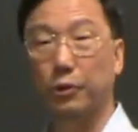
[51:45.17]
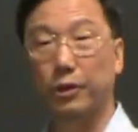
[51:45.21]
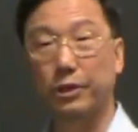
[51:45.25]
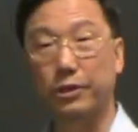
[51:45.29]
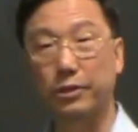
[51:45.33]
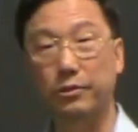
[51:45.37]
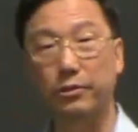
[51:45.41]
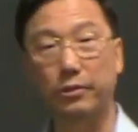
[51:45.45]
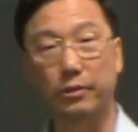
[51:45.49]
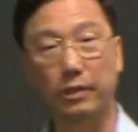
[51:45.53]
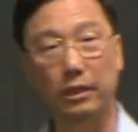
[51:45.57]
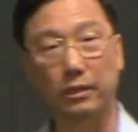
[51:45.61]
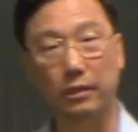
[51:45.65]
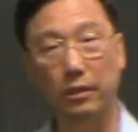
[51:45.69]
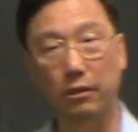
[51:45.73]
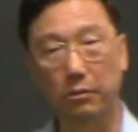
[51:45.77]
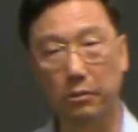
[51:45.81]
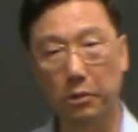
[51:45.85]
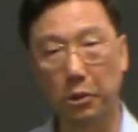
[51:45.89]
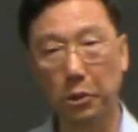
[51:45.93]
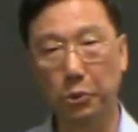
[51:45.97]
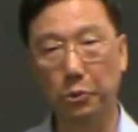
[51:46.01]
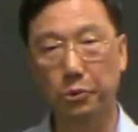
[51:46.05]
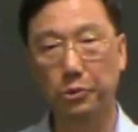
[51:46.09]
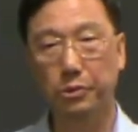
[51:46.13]
question, okay? The
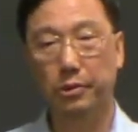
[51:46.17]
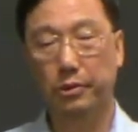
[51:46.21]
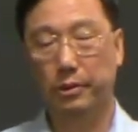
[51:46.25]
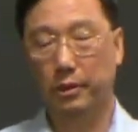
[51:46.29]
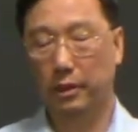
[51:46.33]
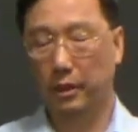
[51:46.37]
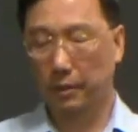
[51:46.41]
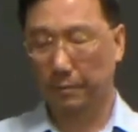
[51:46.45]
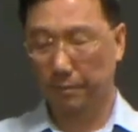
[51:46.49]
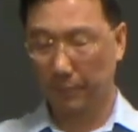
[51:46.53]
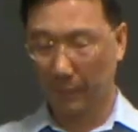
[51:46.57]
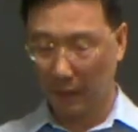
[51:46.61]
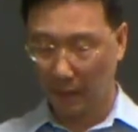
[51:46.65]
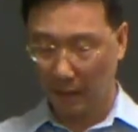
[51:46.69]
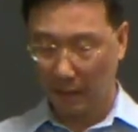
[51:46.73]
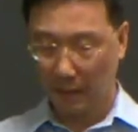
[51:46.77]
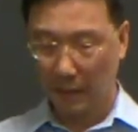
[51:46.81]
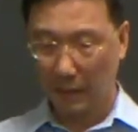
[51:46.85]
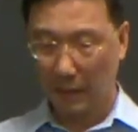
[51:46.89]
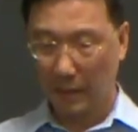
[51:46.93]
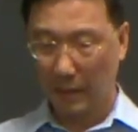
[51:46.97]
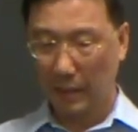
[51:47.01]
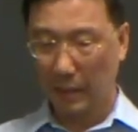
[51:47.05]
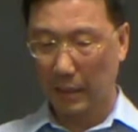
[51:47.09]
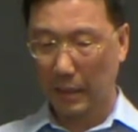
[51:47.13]
rows, okay?
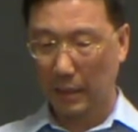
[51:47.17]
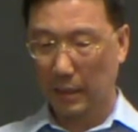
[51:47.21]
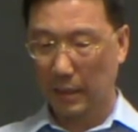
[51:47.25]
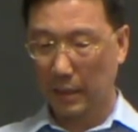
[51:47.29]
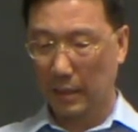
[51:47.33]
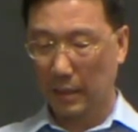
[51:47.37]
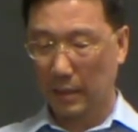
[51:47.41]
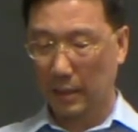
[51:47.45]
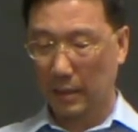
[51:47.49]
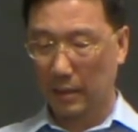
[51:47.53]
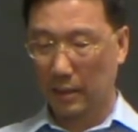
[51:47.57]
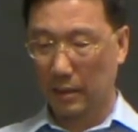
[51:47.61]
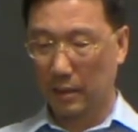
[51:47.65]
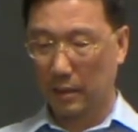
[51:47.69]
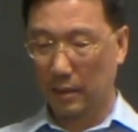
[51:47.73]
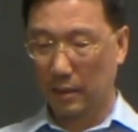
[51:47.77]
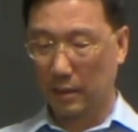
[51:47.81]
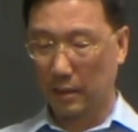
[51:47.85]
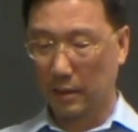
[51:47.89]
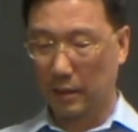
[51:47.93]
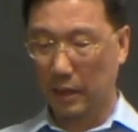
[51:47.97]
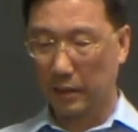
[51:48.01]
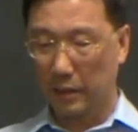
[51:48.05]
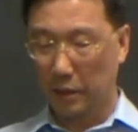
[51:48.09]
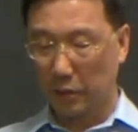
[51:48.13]

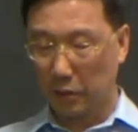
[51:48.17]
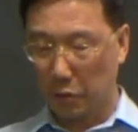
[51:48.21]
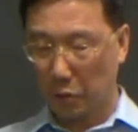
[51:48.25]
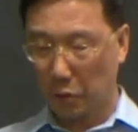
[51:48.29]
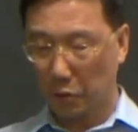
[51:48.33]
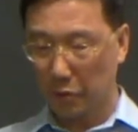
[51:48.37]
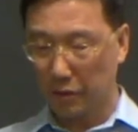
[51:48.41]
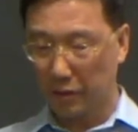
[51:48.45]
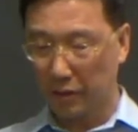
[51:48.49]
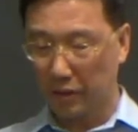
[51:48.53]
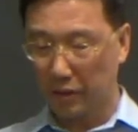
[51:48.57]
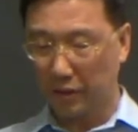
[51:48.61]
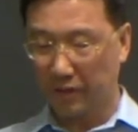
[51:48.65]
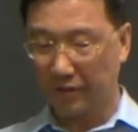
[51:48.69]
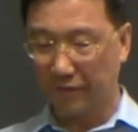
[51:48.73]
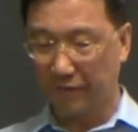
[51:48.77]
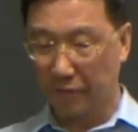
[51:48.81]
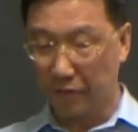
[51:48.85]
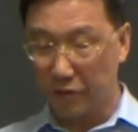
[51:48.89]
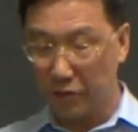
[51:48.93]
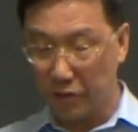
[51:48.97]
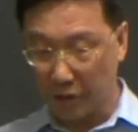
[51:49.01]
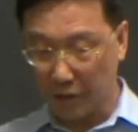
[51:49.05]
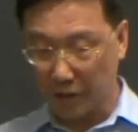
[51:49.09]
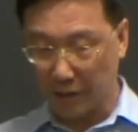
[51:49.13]
I just told you the
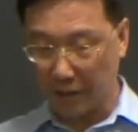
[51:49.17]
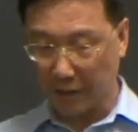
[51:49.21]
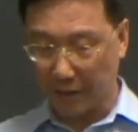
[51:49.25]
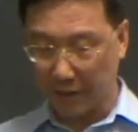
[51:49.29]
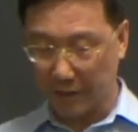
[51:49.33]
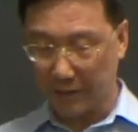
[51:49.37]
differential